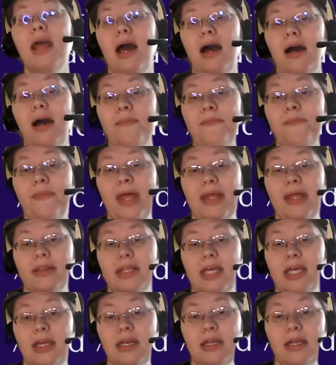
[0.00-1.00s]

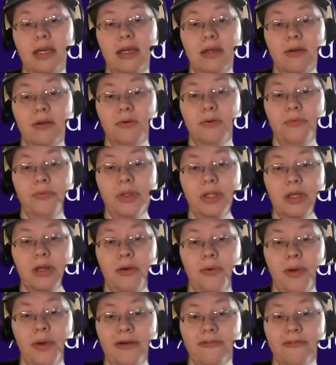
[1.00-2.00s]
And then we'll
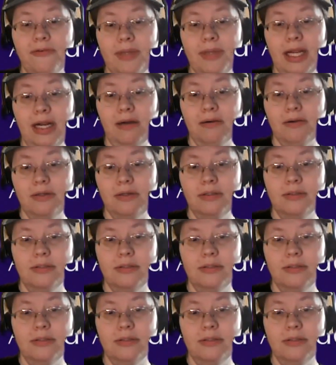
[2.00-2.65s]
go on from there.